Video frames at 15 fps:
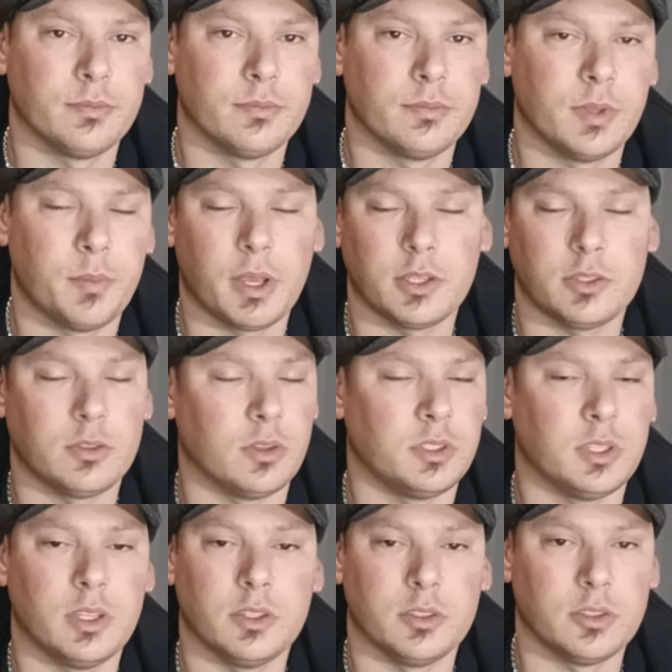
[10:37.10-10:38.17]
It makes no
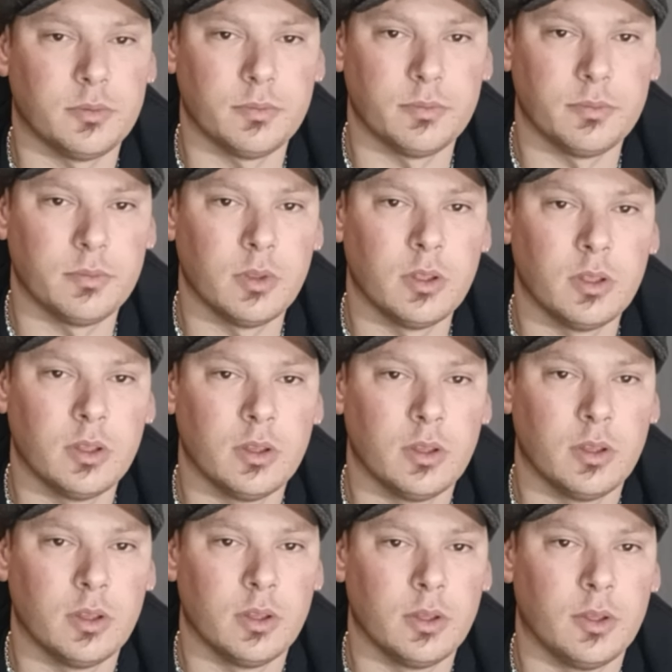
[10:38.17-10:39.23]
sense.
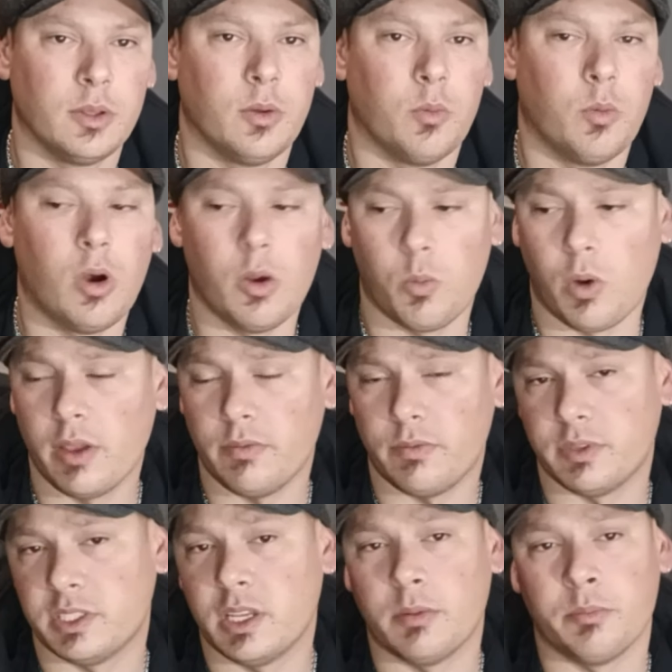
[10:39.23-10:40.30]
Why wait for
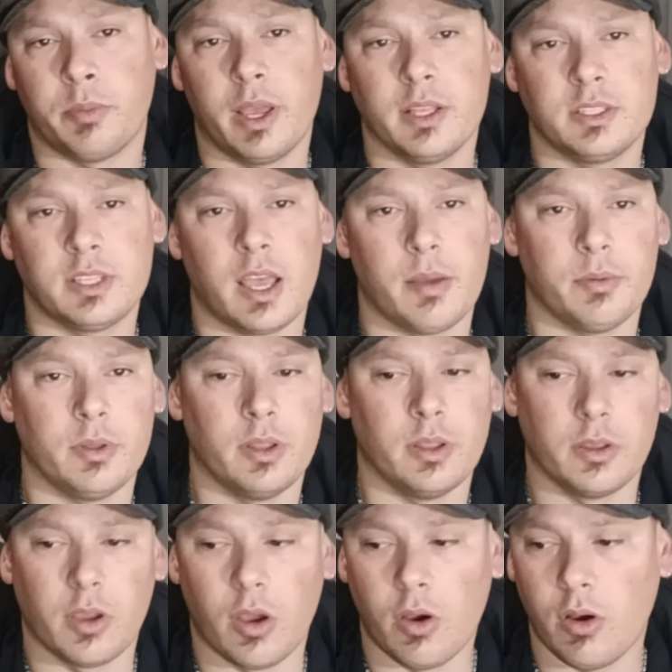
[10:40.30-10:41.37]
something bad to happen and
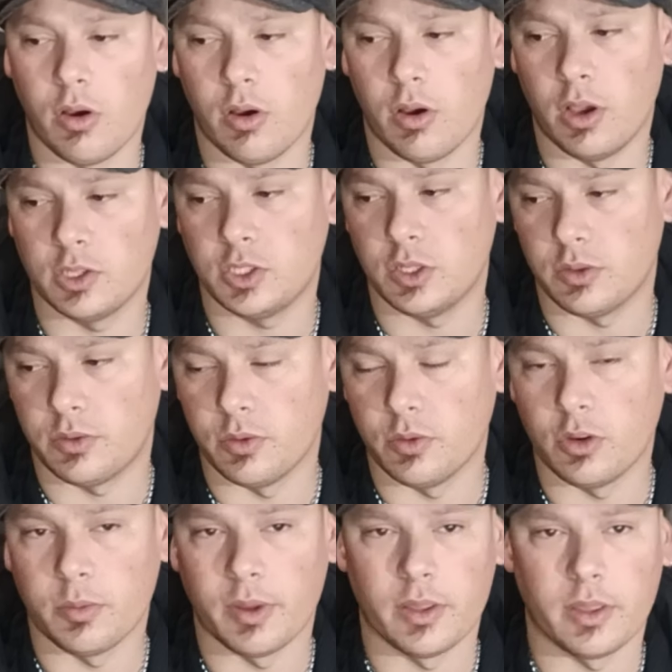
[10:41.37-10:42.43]
go, oh, I should have thought
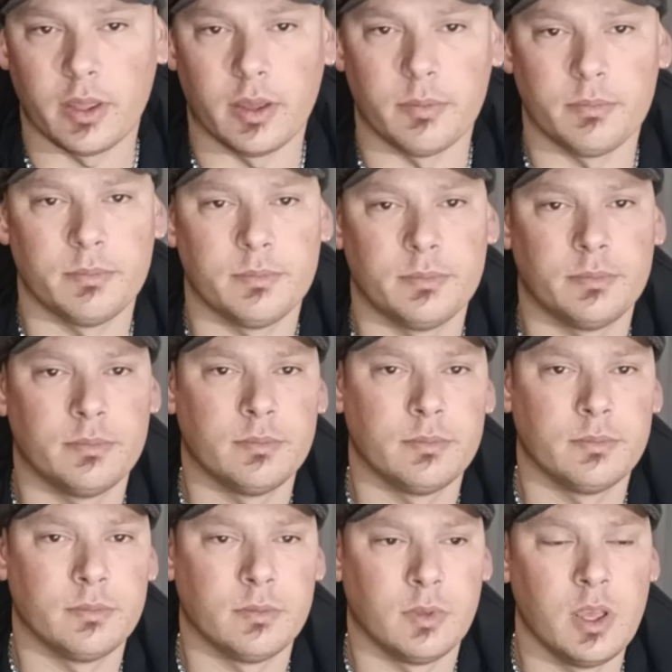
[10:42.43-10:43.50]
about that?
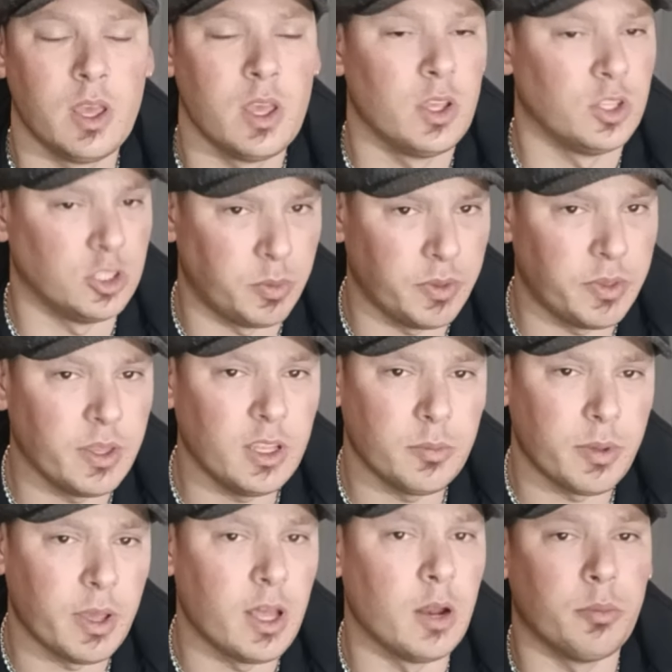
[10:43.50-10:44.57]
should be thinking
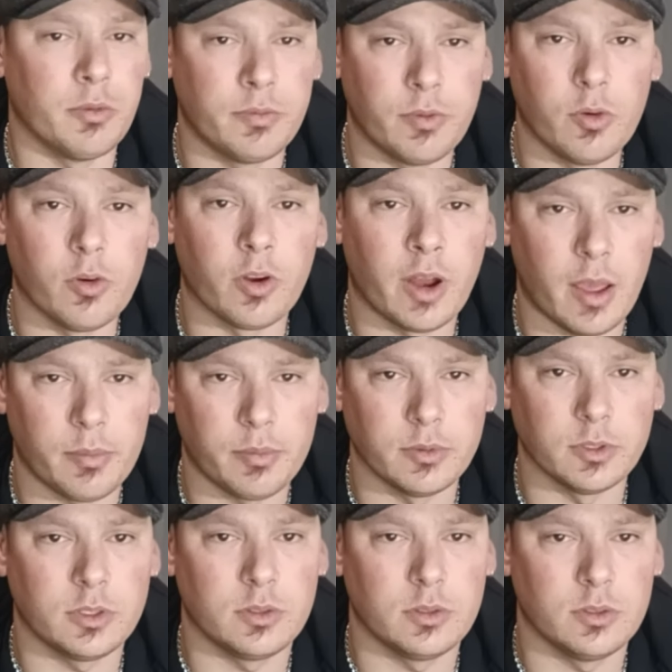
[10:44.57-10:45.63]
about it before it happens.
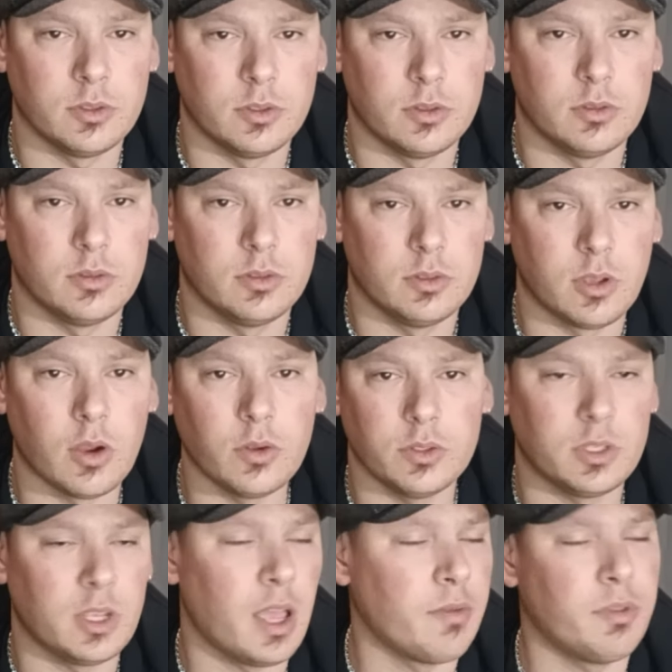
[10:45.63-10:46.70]
Don't
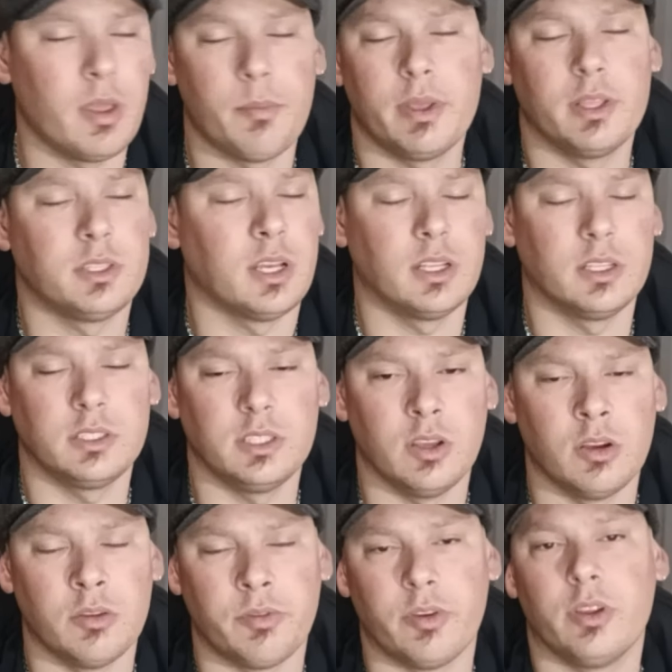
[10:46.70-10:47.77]
have that mentality
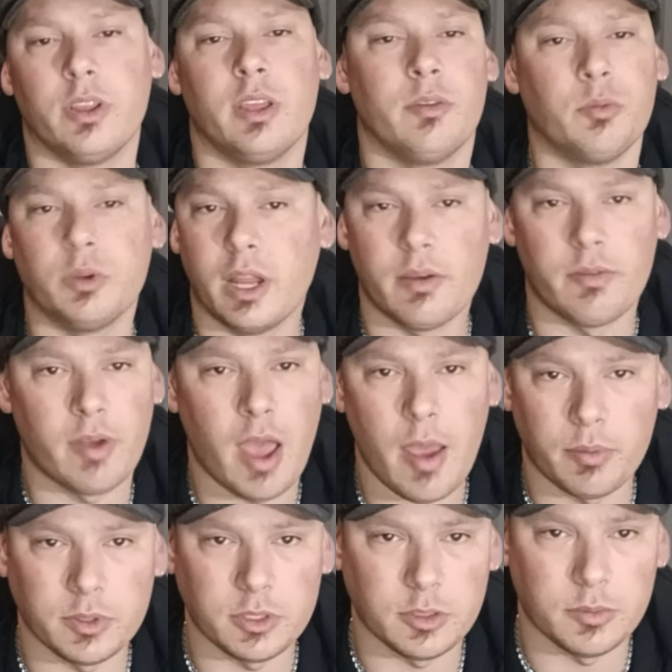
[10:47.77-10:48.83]
of it will never
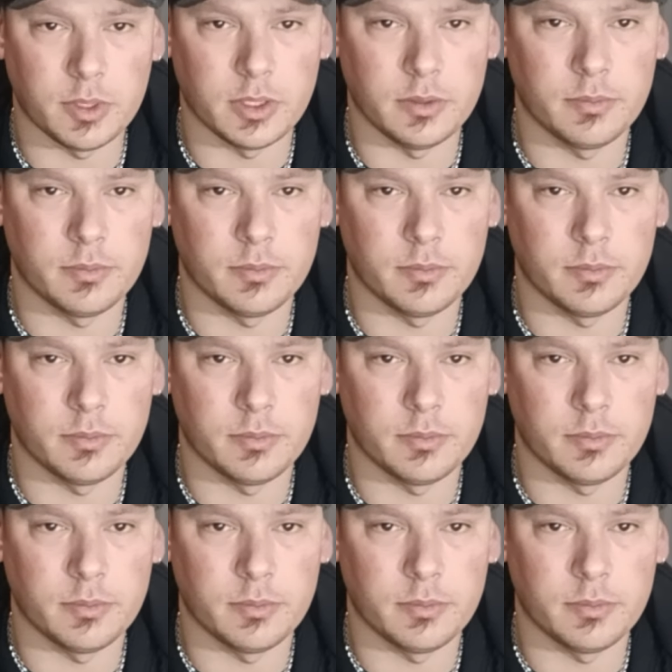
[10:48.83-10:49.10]
happen to me.